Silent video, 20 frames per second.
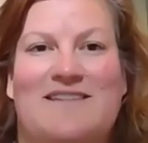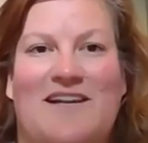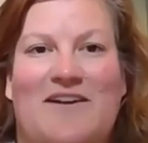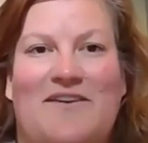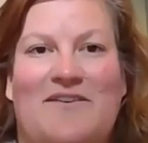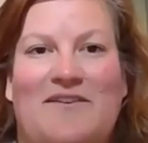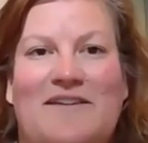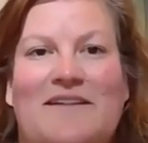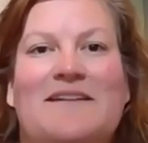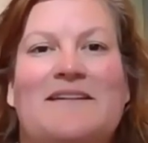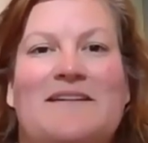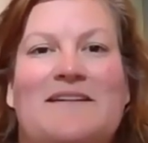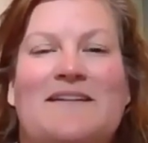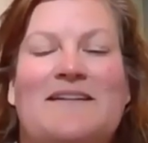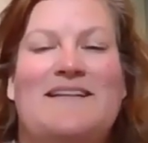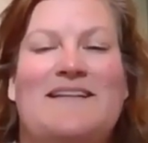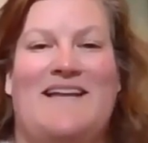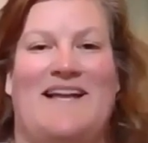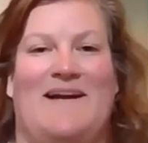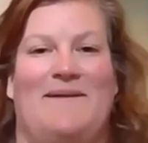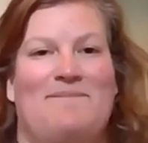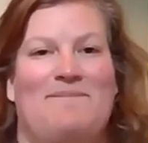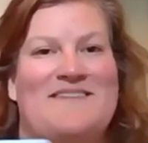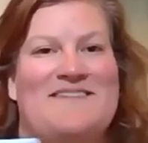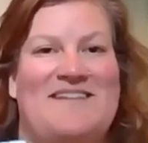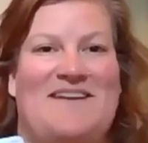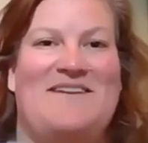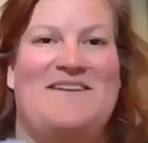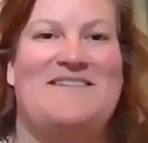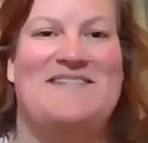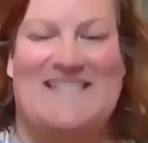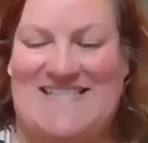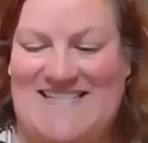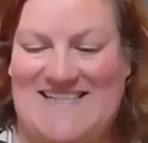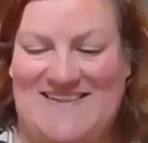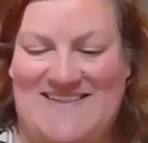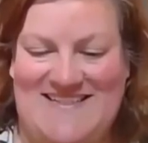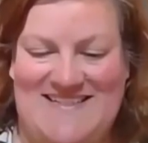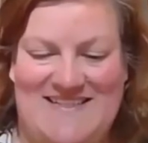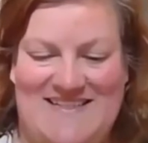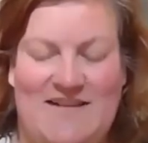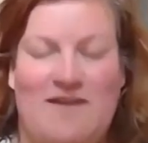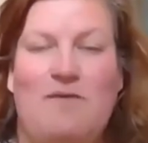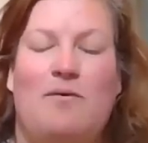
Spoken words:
So yeah, so it's exciting.